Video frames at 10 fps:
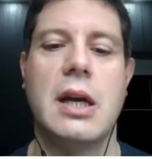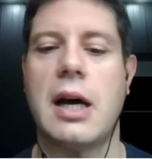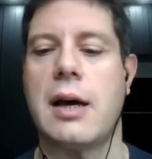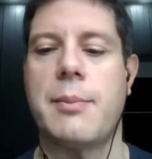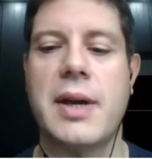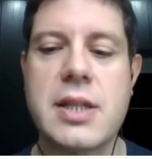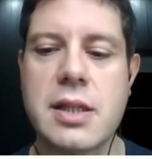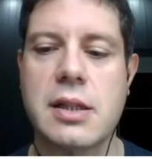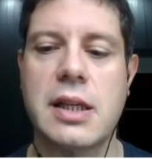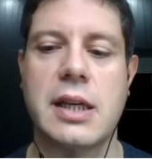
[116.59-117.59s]
Um,
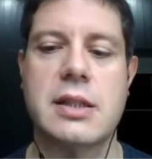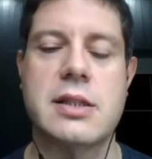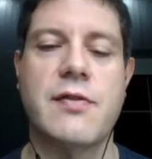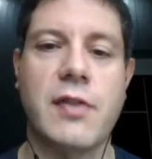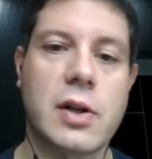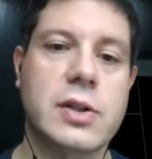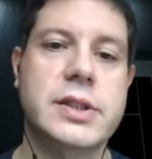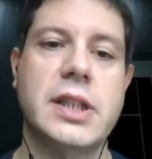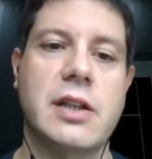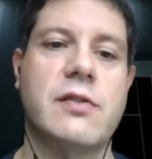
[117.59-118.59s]
basically, it's
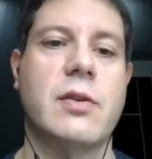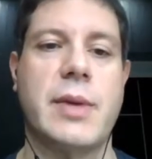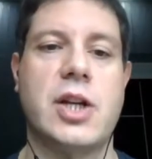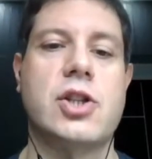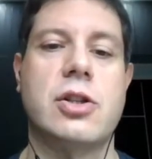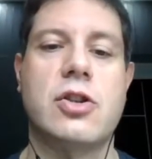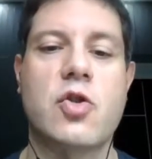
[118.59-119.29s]
false information